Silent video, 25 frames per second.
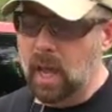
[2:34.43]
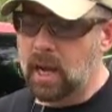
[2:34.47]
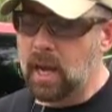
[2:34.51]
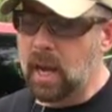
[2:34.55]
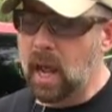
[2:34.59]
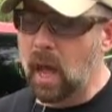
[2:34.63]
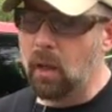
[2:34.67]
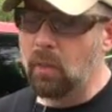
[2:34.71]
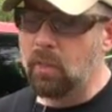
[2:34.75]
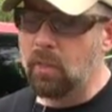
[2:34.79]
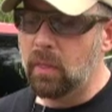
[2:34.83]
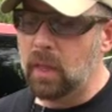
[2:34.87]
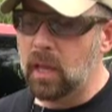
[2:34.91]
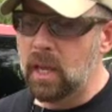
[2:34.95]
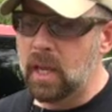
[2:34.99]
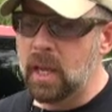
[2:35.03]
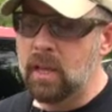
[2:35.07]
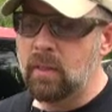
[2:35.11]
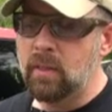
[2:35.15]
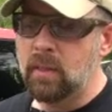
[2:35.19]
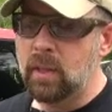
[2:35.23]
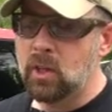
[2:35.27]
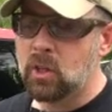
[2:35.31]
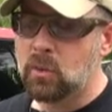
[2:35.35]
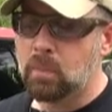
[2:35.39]
Now,
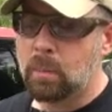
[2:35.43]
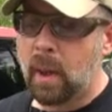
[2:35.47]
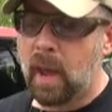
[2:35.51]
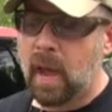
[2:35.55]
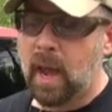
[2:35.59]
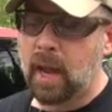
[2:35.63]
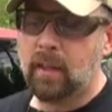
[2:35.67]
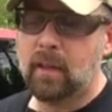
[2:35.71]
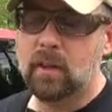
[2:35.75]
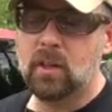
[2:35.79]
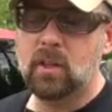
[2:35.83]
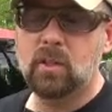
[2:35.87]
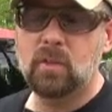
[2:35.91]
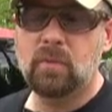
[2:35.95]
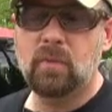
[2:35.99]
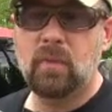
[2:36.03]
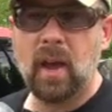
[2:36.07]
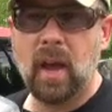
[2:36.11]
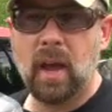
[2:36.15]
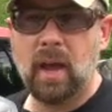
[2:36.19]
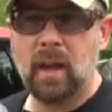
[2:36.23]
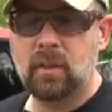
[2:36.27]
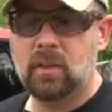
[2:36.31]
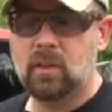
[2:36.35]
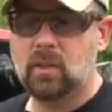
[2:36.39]
in this bag,
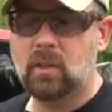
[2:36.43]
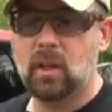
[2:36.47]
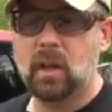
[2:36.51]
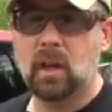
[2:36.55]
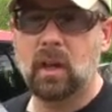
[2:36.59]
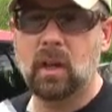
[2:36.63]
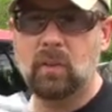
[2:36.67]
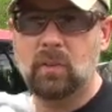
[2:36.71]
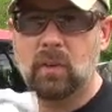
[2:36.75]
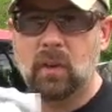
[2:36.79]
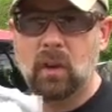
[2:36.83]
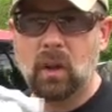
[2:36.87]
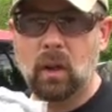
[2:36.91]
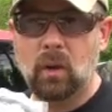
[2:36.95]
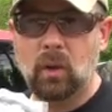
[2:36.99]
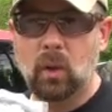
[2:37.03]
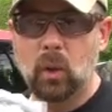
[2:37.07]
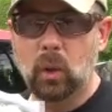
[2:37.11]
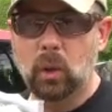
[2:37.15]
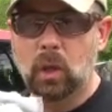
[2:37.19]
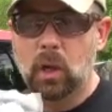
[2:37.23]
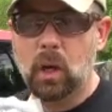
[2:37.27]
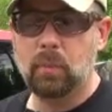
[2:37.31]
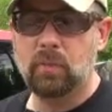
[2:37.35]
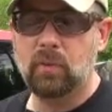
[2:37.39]
I'll
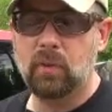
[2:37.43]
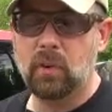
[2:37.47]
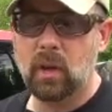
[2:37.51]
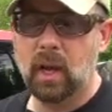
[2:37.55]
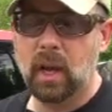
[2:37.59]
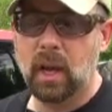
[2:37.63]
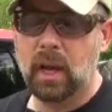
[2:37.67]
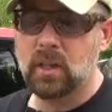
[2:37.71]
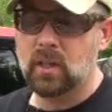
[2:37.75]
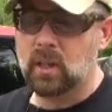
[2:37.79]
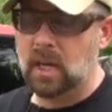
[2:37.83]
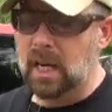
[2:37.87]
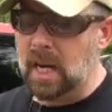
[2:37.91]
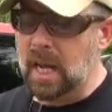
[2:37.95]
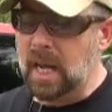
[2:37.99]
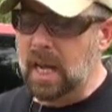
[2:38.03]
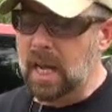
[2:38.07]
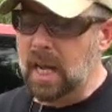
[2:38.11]
hold it up for you guys.